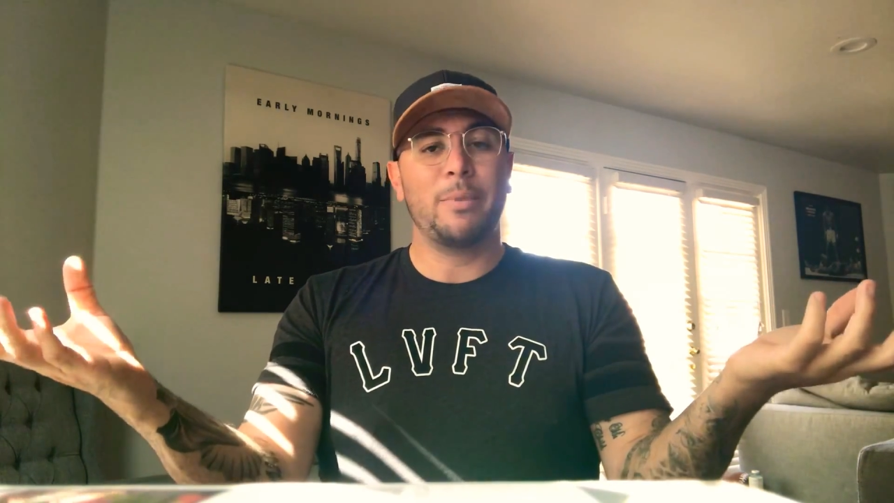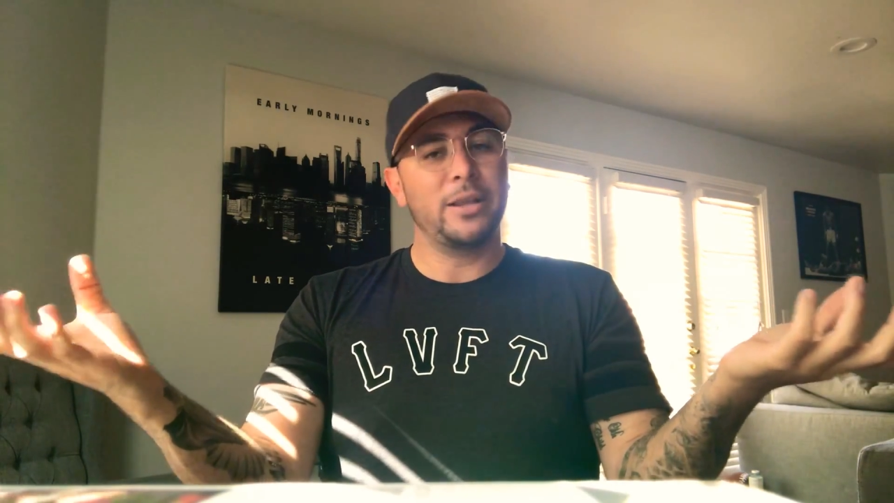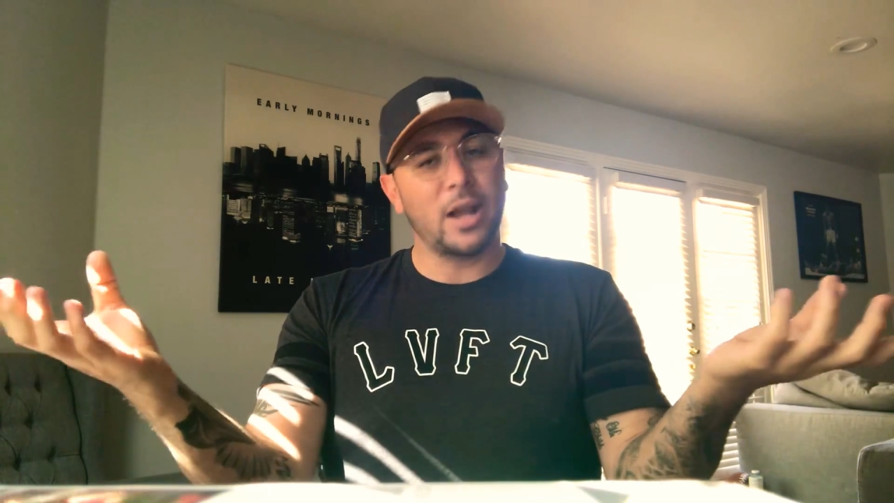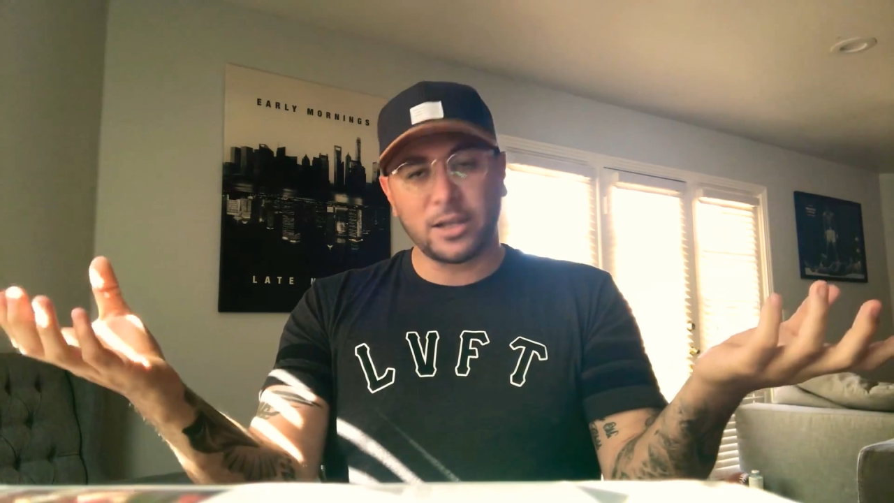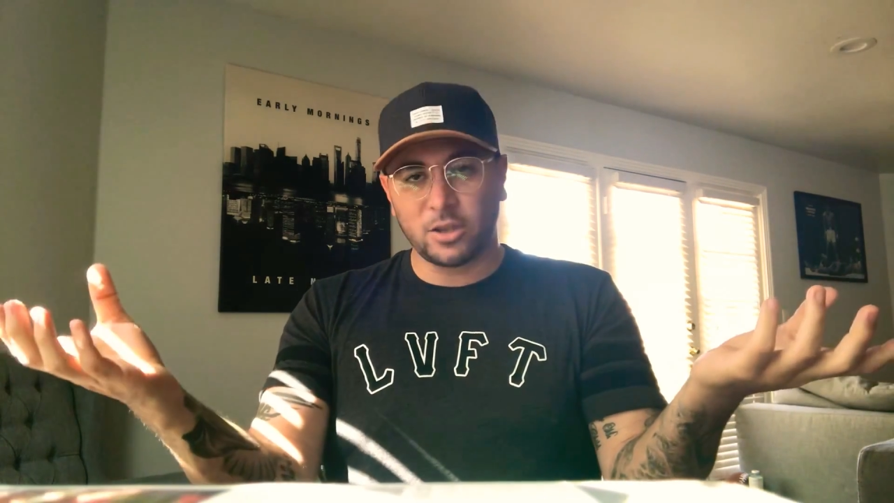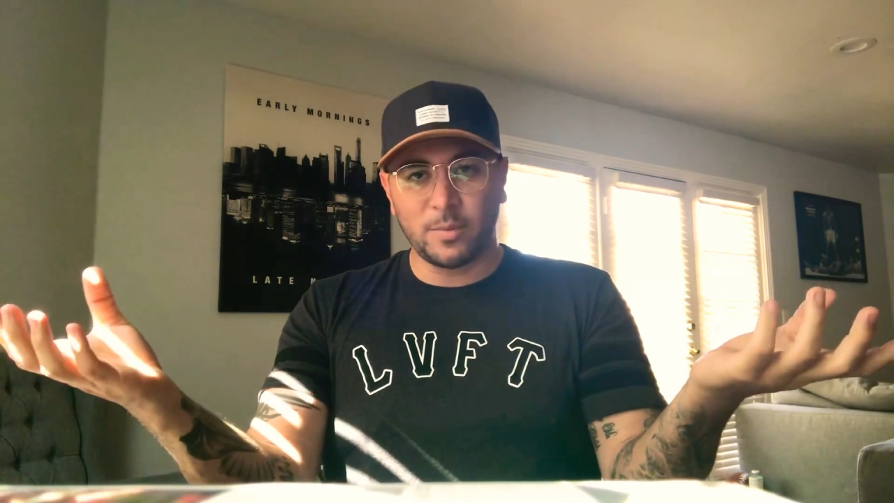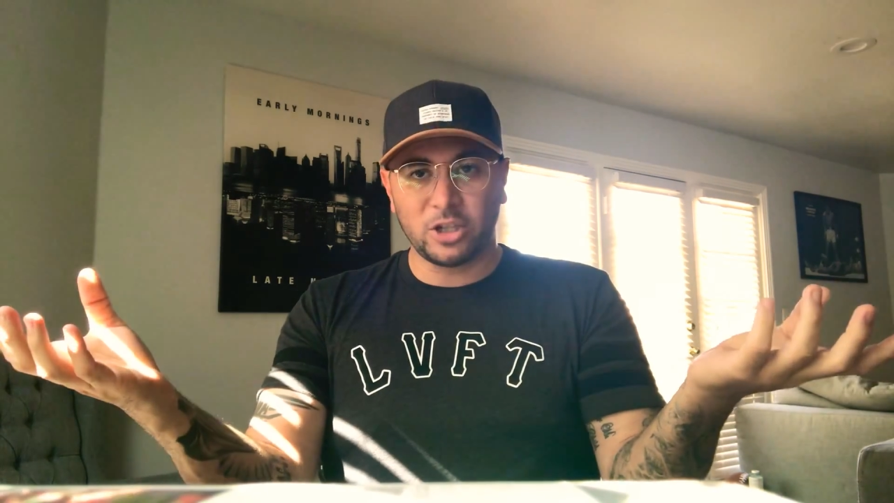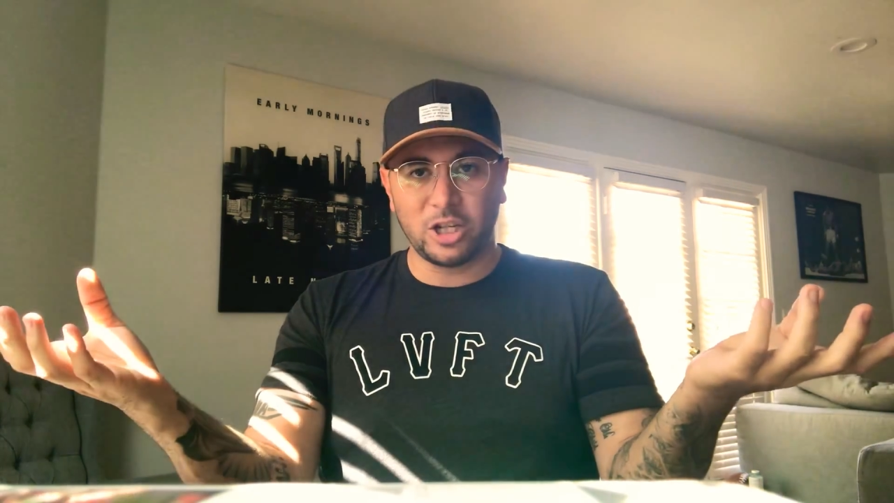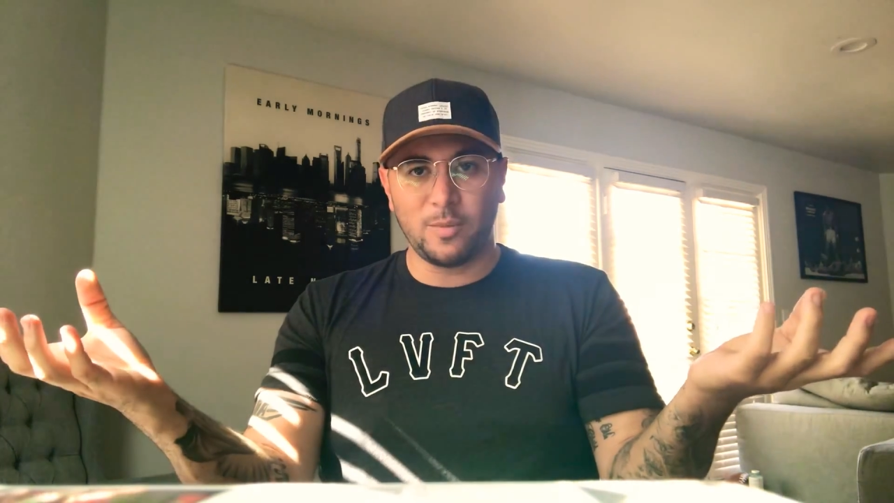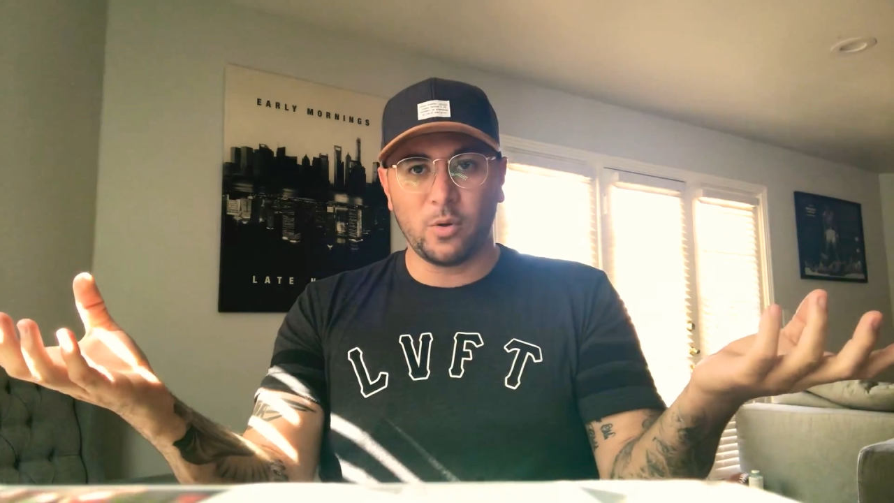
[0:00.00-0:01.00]
but not so
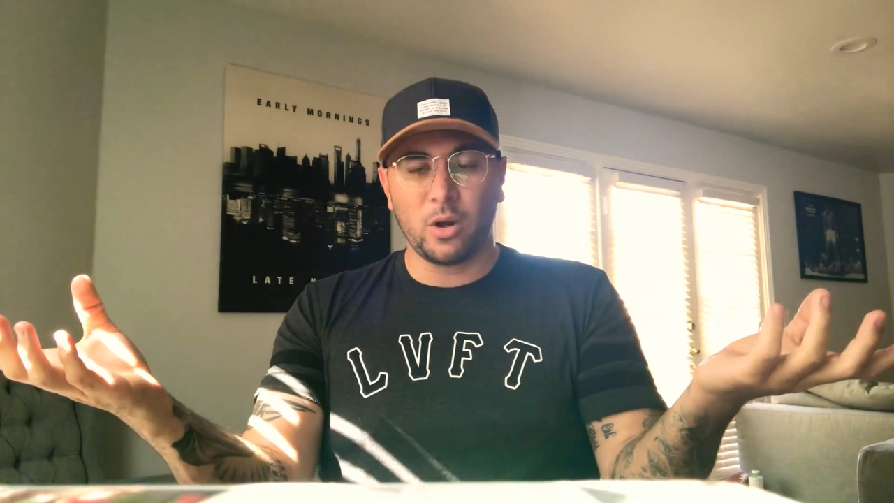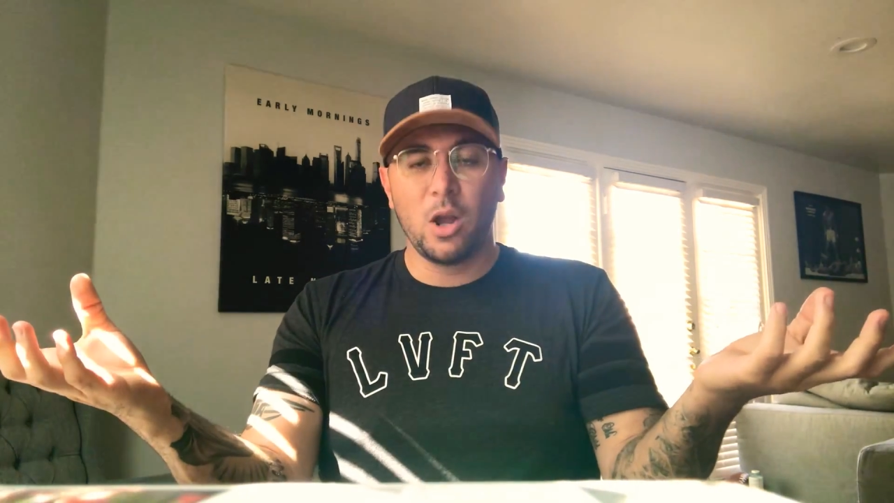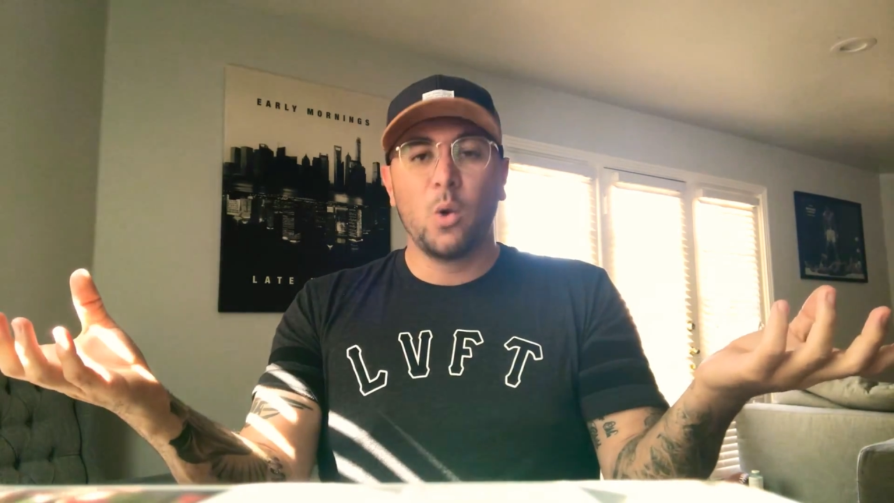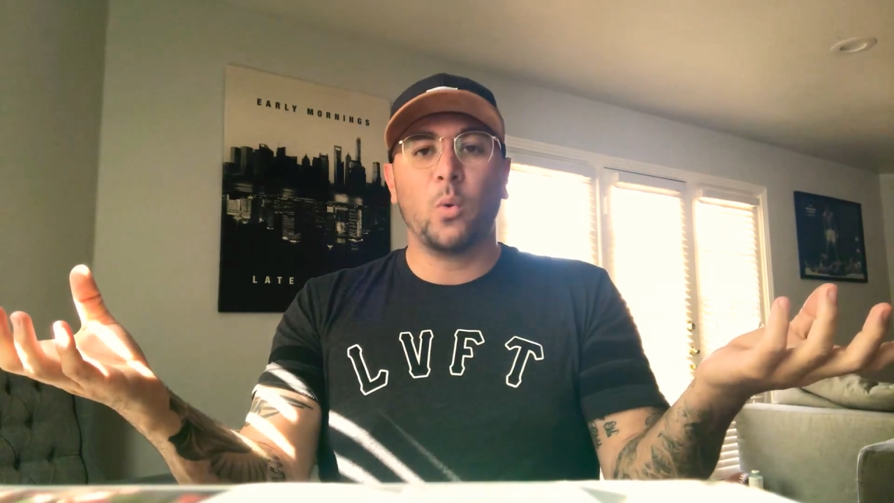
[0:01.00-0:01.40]
much anymore.